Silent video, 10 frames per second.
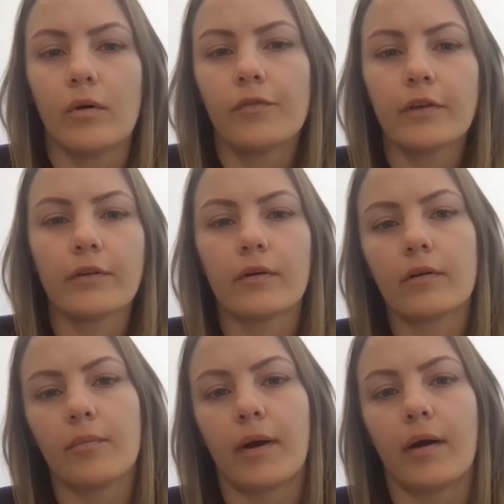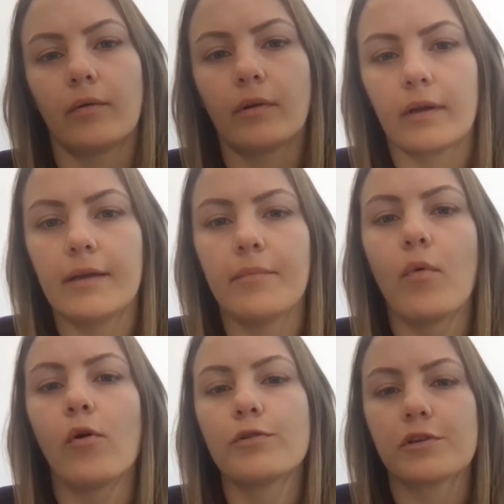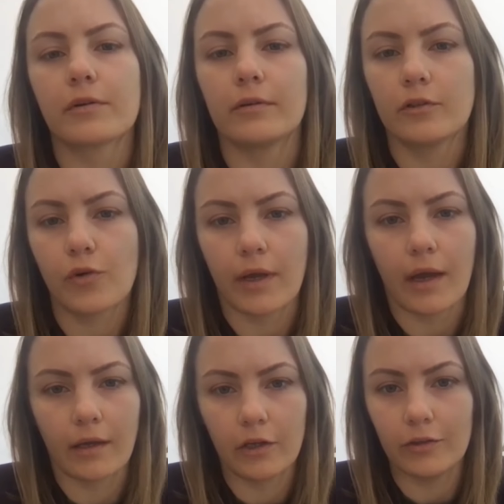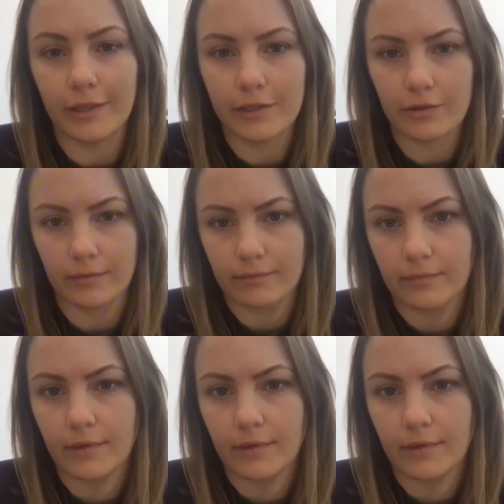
often talk about emotional triangulation,